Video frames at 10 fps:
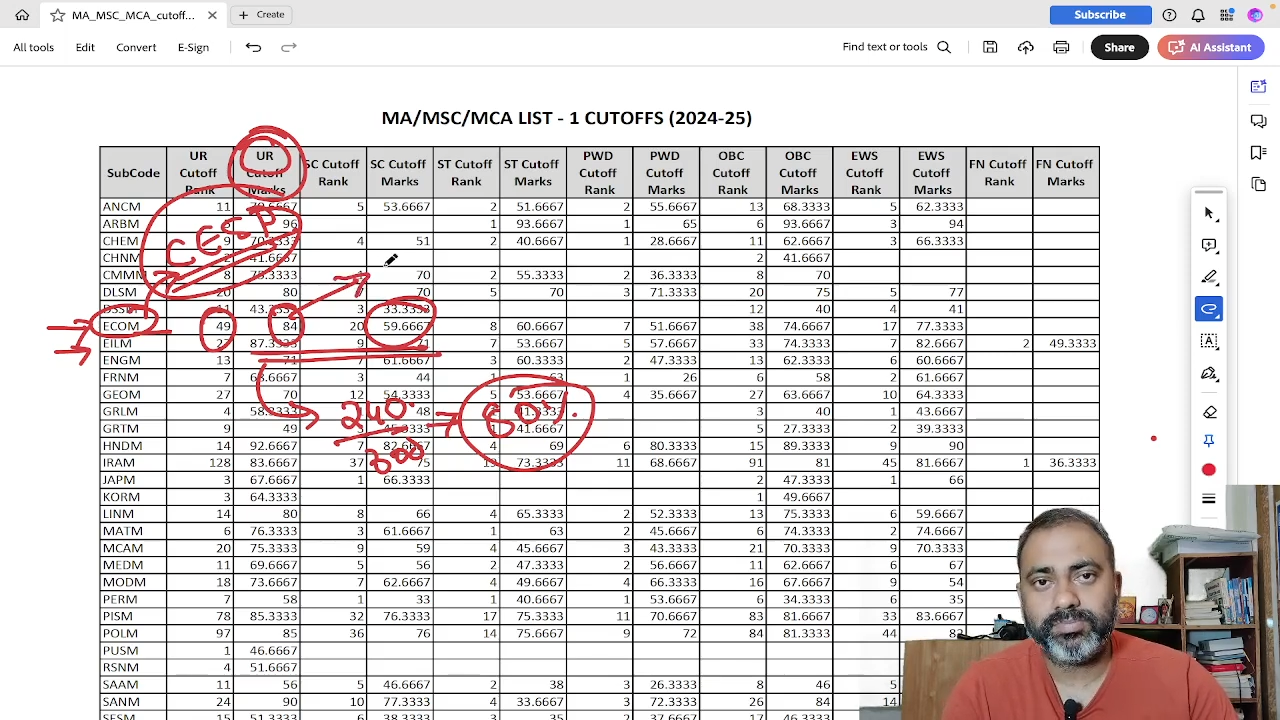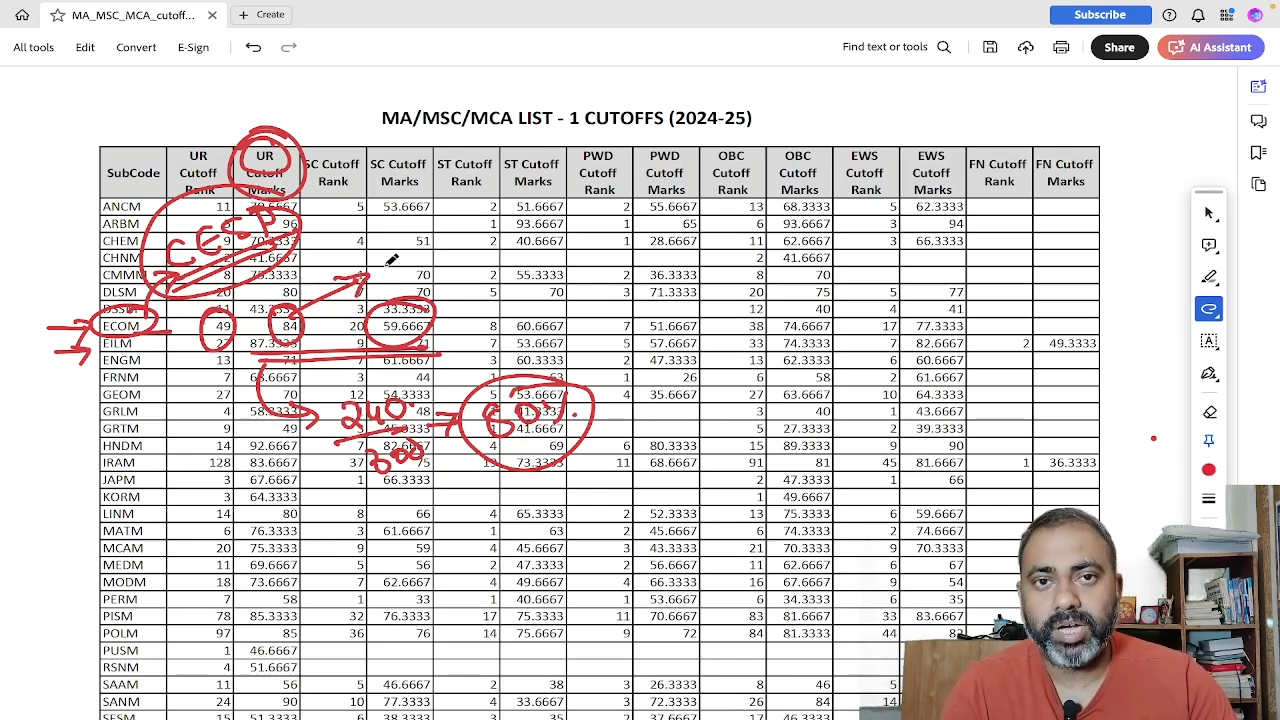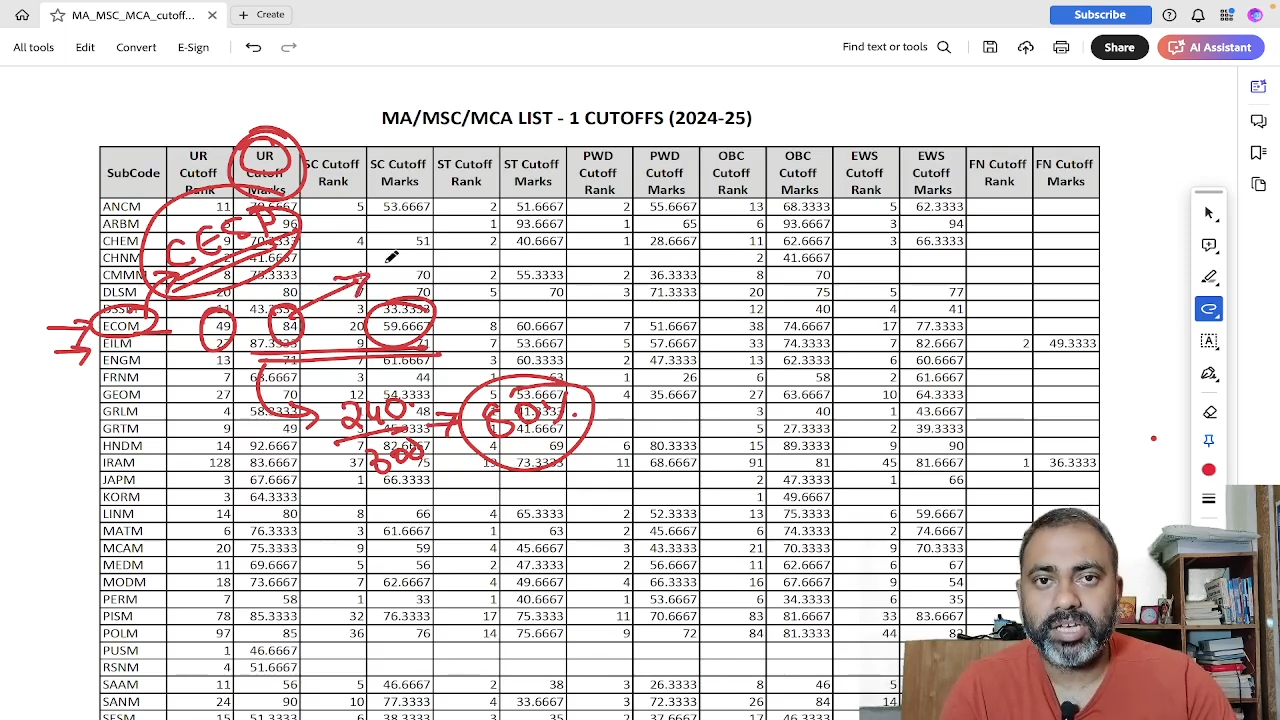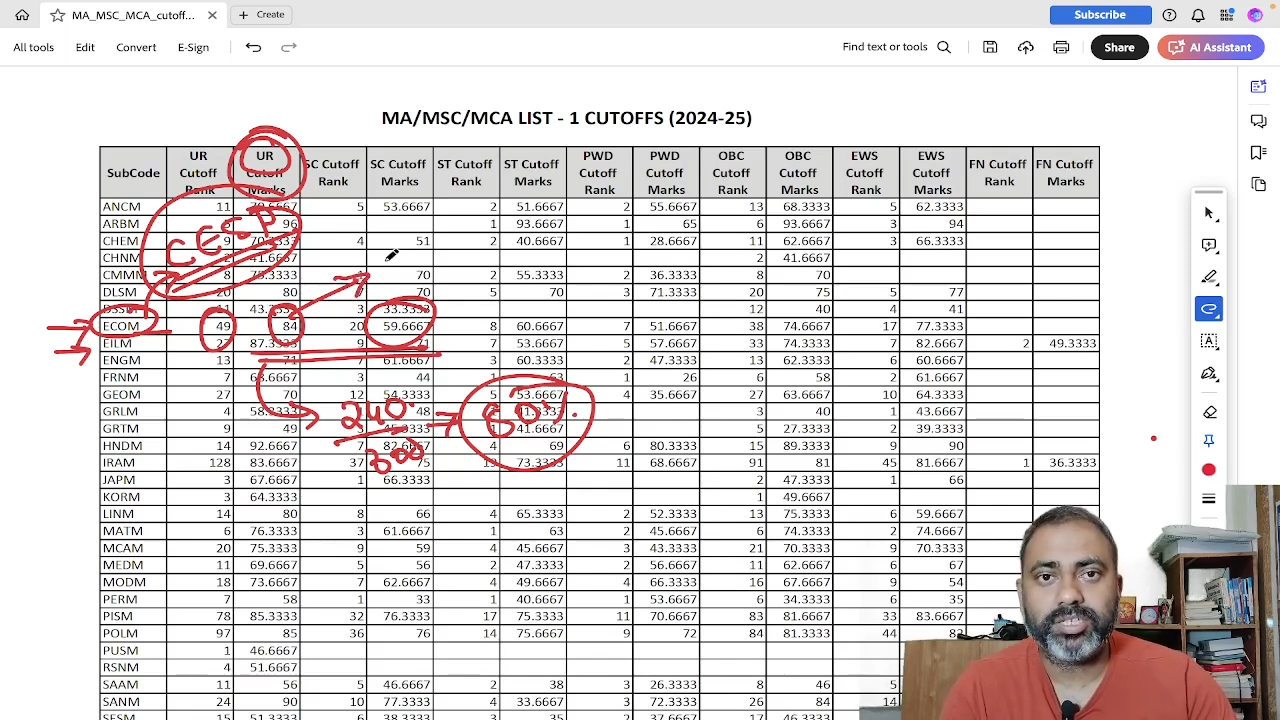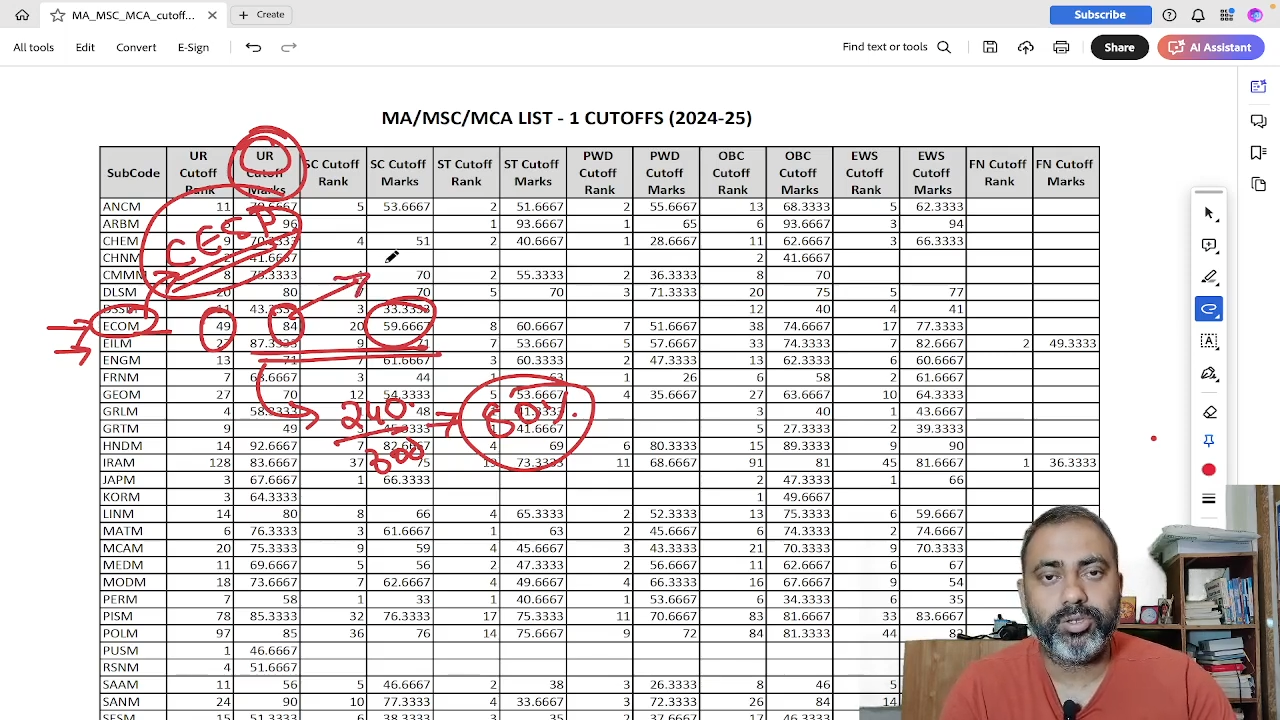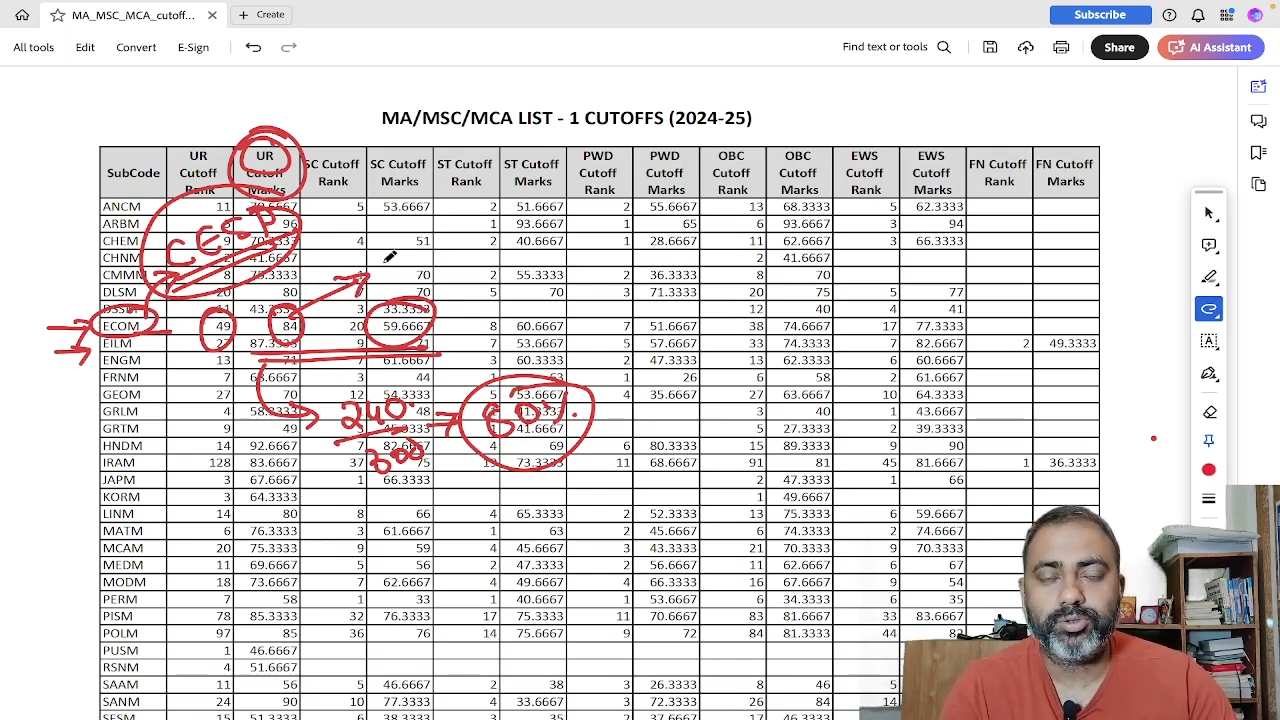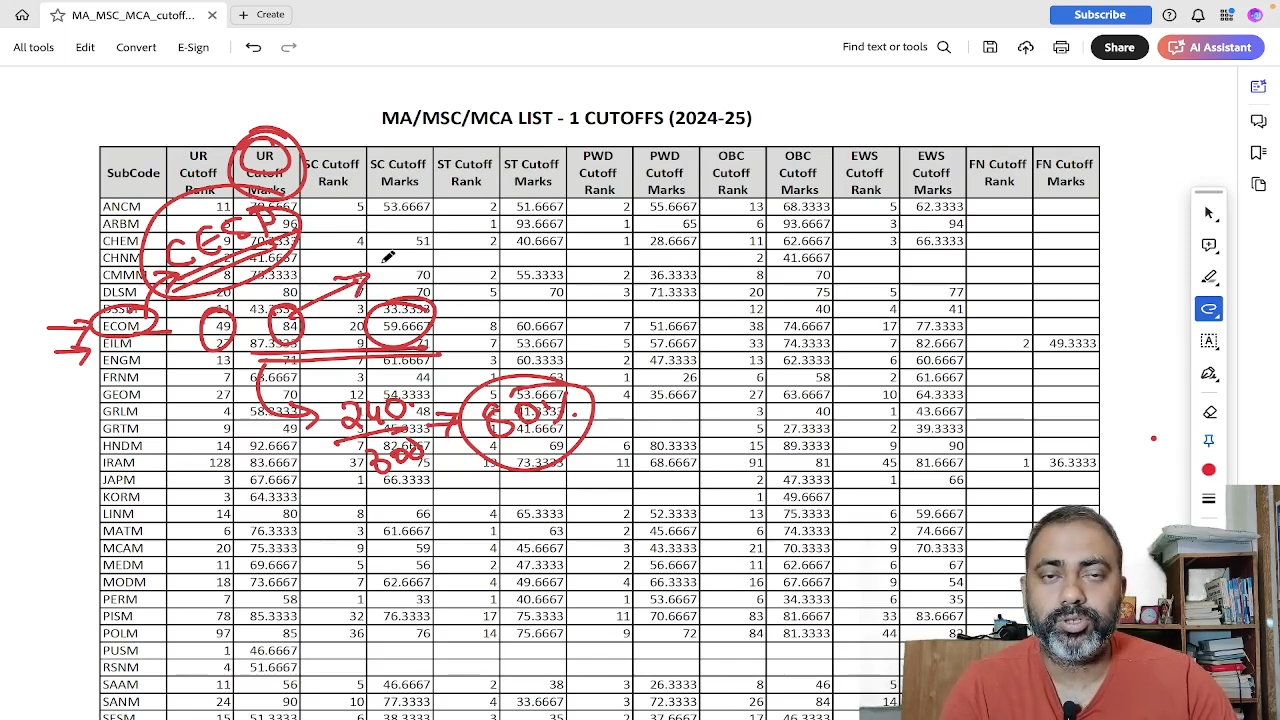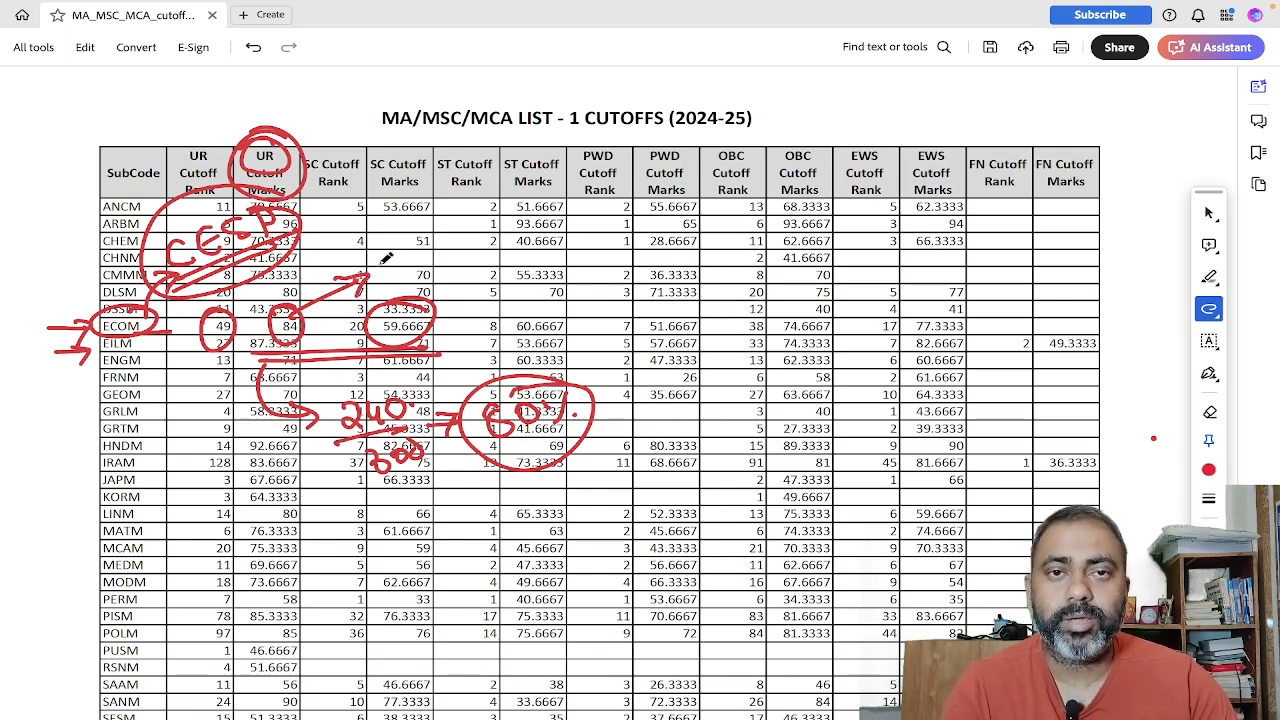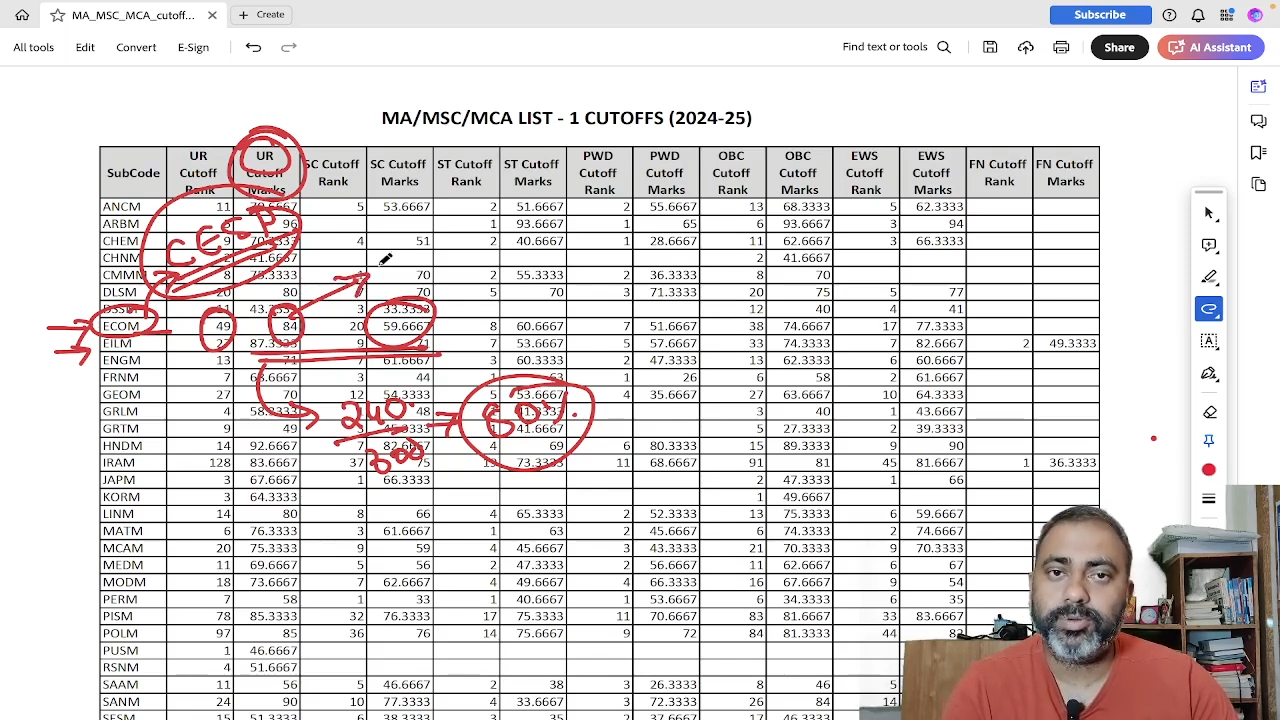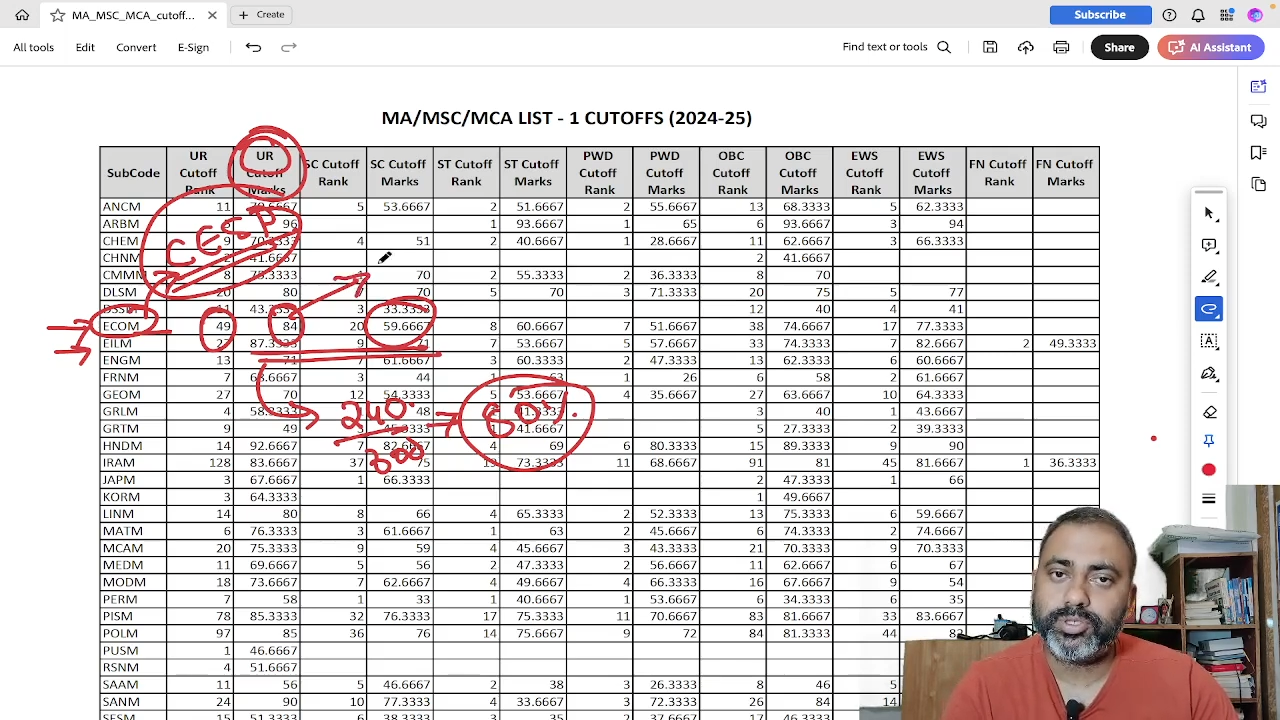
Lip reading: marks you should have